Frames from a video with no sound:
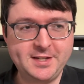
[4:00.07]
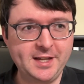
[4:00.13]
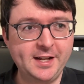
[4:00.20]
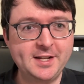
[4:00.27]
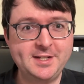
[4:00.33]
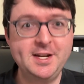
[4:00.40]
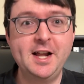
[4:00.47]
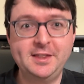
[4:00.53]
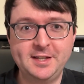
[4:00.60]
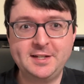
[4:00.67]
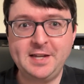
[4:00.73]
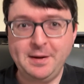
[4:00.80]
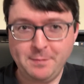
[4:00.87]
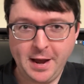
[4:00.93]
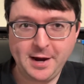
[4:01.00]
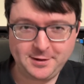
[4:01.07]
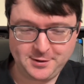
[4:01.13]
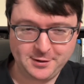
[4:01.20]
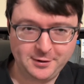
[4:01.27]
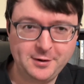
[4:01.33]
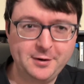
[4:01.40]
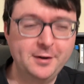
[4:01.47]
that it's not the same
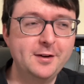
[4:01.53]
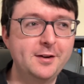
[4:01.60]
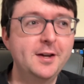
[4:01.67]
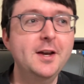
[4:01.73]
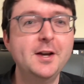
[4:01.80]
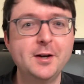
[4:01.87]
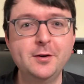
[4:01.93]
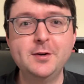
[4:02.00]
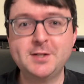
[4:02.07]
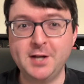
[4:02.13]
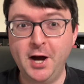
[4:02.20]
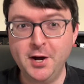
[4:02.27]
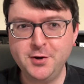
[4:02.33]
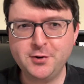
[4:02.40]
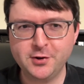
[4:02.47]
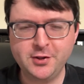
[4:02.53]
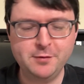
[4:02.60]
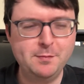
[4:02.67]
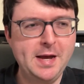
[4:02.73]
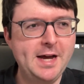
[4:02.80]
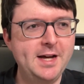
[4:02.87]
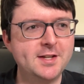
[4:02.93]
actor who is under the
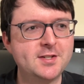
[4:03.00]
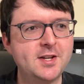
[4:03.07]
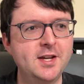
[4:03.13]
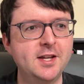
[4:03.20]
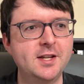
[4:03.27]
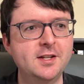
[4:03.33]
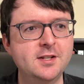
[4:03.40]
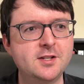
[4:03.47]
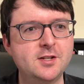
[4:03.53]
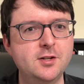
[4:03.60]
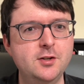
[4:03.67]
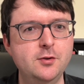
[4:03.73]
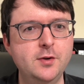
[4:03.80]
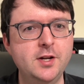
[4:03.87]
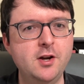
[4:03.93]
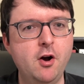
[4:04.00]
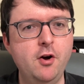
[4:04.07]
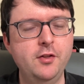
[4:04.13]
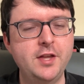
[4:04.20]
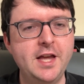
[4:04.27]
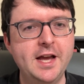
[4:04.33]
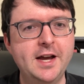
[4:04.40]
mask and doing all
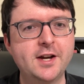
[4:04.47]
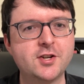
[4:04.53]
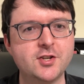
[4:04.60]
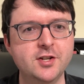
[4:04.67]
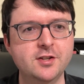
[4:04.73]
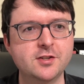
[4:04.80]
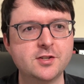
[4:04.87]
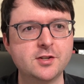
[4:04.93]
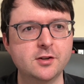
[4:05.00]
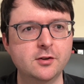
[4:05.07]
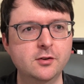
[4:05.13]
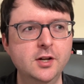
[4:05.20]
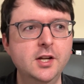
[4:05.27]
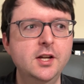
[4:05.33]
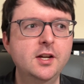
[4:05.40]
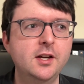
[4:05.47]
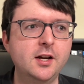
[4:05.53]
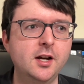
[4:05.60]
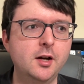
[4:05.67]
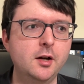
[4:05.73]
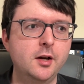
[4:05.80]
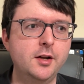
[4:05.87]
the action. So
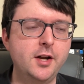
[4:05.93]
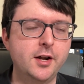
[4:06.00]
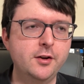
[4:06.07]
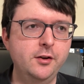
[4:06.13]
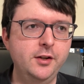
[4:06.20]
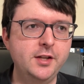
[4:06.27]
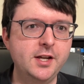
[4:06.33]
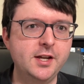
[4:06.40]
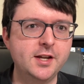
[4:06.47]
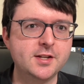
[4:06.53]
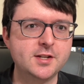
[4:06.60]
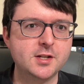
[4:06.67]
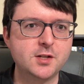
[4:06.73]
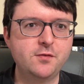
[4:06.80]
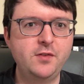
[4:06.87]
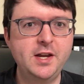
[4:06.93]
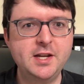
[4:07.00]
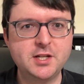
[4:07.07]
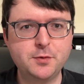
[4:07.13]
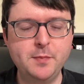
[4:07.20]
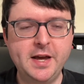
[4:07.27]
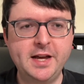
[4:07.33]
not only is his
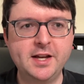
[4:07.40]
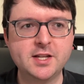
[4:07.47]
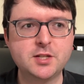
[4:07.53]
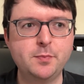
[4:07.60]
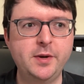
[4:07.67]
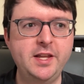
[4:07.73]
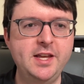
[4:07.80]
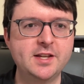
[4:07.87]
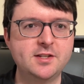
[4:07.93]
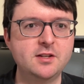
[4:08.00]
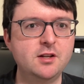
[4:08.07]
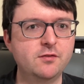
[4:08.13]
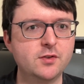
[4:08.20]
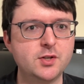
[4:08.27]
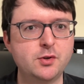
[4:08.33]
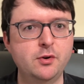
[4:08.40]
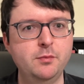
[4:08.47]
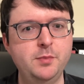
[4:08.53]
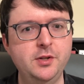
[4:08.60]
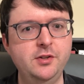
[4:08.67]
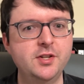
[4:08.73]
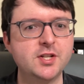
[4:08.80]
face masked, but he has a different sort of
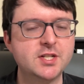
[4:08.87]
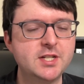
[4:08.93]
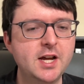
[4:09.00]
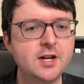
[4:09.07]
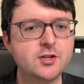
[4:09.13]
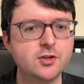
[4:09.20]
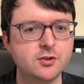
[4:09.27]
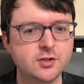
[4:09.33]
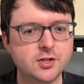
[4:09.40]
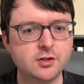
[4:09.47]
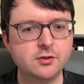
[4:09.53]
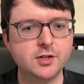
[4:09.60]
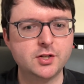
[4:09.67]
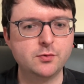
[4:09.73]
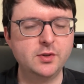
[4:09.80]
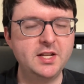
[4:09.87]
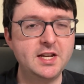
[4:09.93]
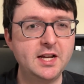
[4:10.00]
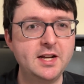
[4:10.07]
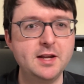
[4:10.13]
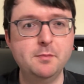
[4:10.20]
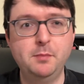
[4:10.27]
build and stature, so it's really
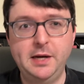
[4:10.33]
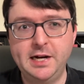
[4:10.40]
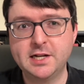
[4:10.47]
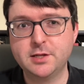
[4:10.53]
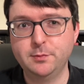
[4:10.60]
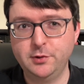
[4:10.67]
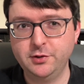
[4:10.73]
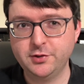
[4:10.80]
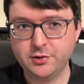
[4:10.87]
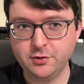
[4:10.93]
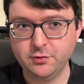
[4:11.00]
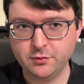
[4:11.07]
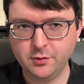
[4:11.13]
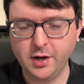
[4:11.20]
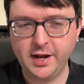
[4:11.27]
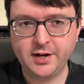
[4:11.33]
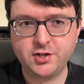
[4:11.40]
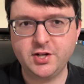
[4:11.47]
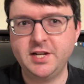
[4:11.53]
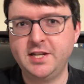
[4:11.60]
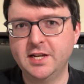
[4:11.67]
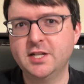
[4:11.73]
kind of impossible to
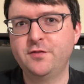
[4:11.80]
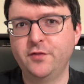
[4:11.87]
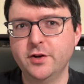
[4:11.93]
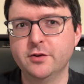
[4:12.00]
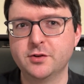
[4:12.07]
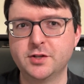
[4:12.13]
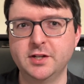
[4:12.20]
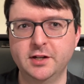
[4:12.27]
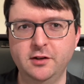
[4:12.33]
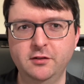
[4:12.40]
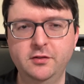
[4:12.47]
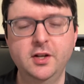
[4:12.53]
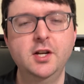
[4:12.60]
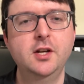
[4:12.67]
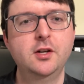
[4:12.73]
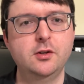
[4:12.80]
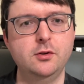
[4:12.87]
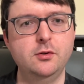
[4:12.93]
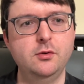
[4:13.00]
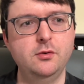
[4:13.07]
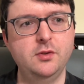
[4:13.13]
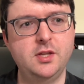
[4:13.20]
actually guess for yourself
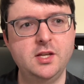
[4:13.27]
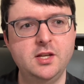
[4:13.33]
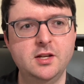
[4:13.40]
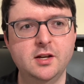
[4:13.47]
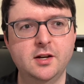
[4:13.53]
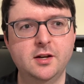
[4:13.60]
who the